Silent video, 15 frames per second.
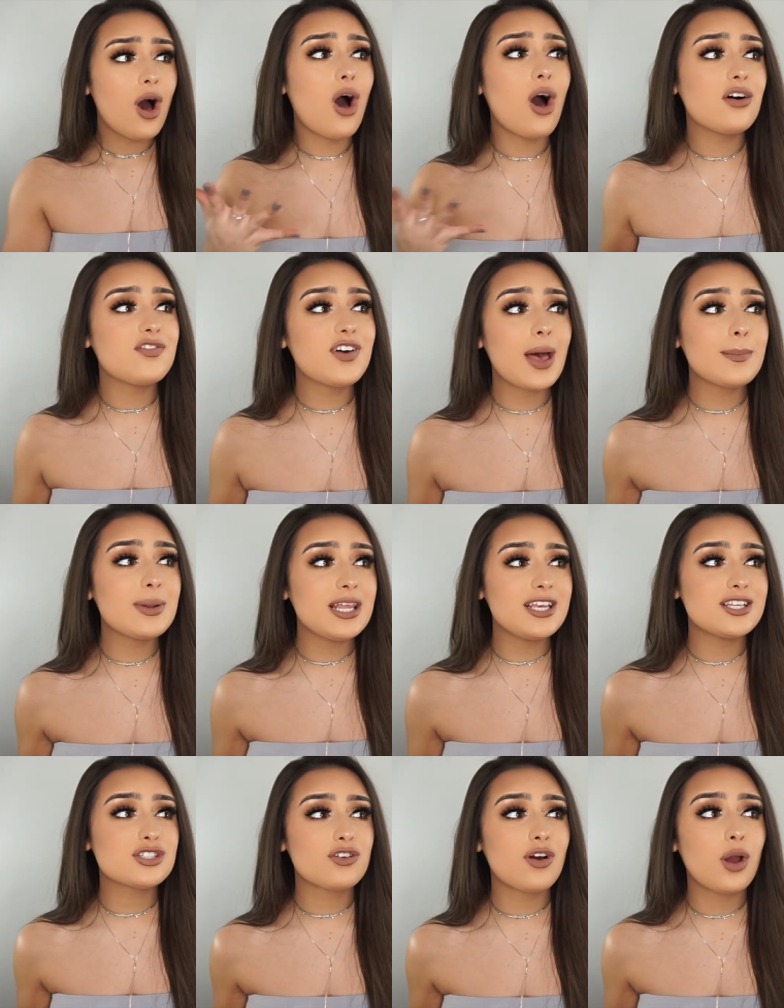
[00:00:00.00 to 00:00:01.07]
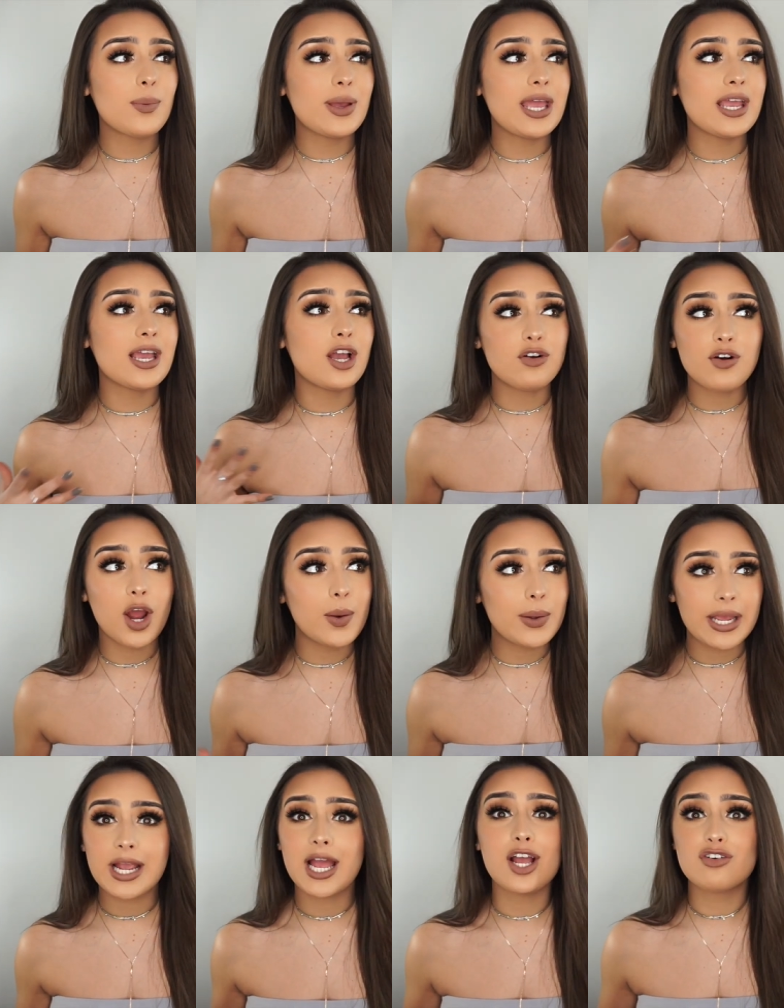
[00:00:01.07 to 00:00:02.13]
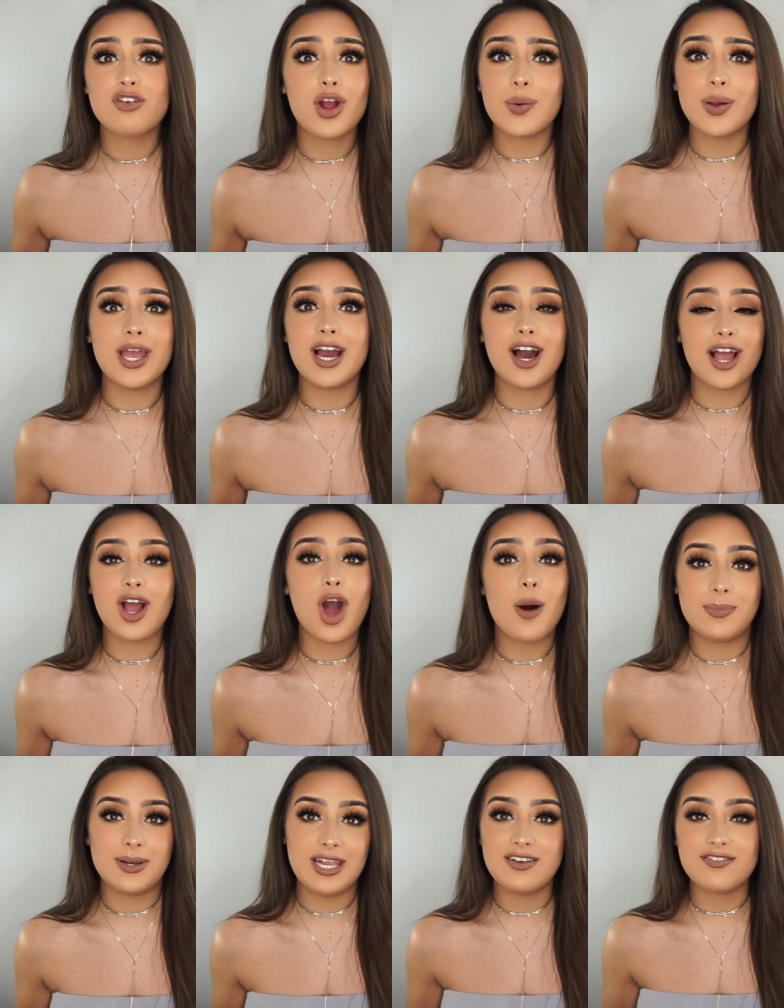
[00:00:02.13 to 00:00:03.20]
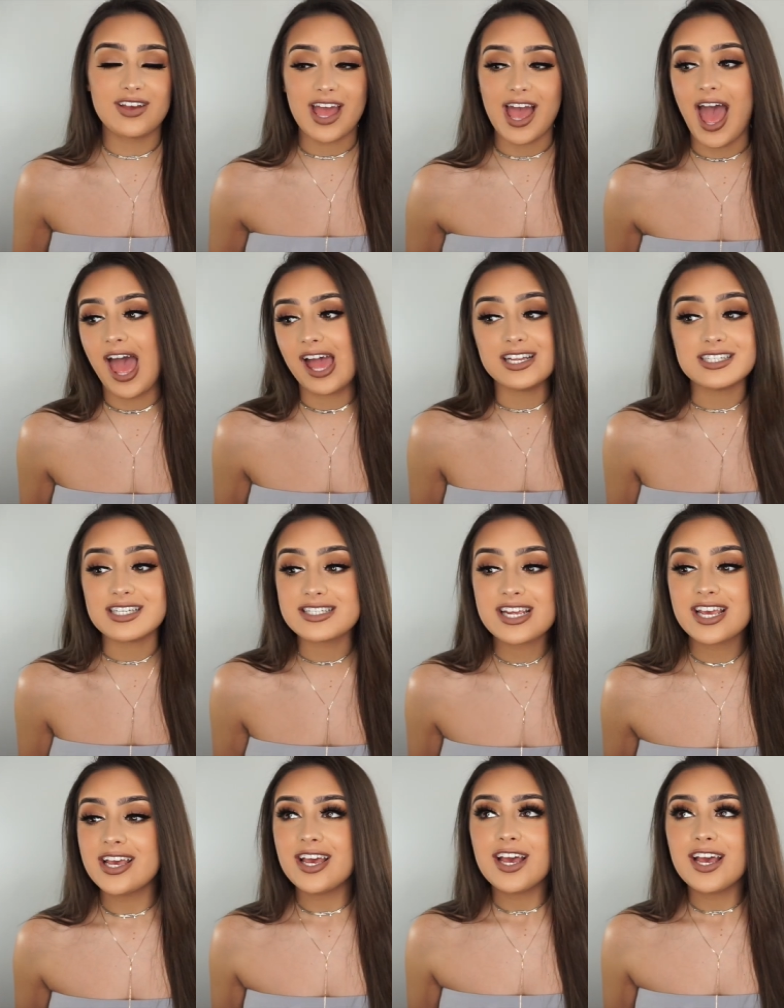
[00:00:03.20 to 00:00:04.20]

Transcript: our family is growing and growing and growing I can't believe it and